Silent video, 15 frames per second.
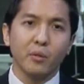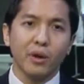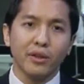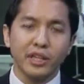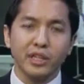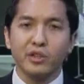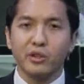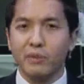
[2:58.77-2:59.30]

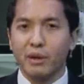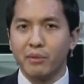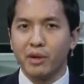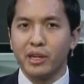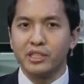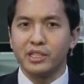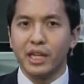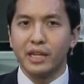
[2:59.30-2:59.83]
one thing to
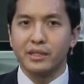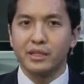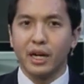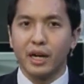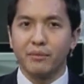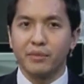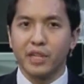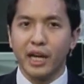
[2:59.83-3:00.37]
remember is that
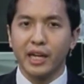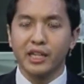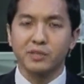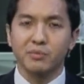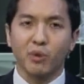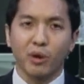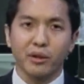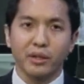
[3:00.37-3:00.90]
Thai
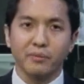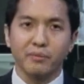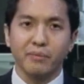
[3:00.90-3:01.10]
export